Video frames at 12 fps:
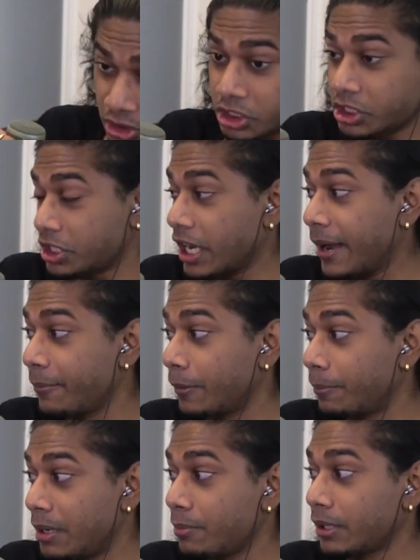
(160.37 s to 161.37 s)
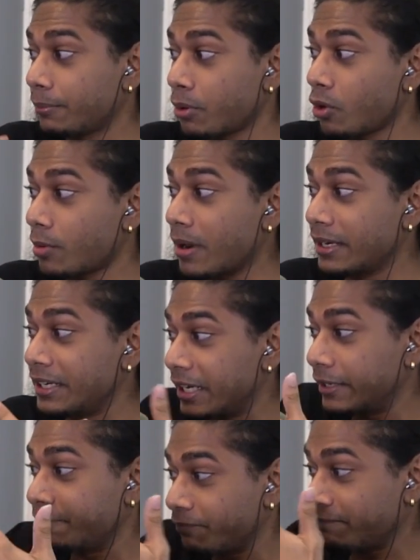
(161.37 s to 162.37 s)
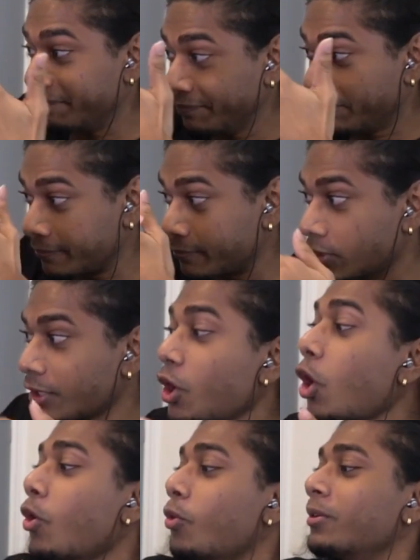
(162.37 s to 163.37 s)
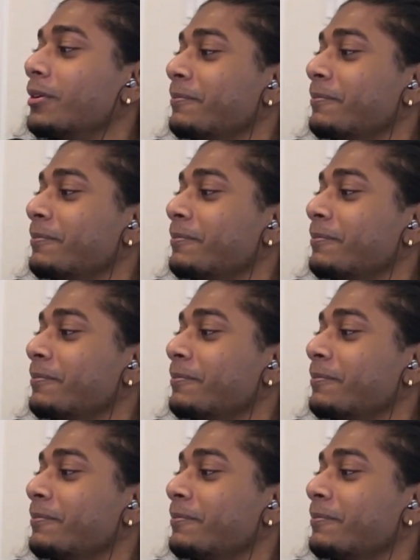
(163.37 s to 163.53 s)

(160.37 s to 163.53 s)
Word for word: This is a time when people in Pokemon didn't... No!